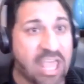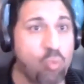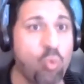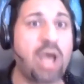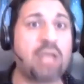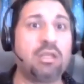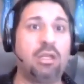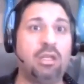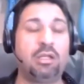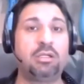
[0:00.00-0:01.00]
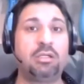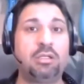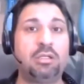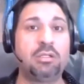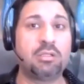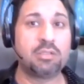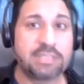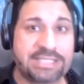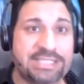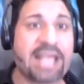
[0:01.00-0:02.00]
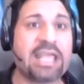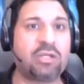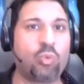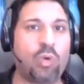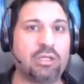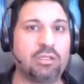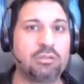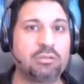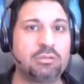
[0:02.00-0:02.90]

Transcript: Day one, second one,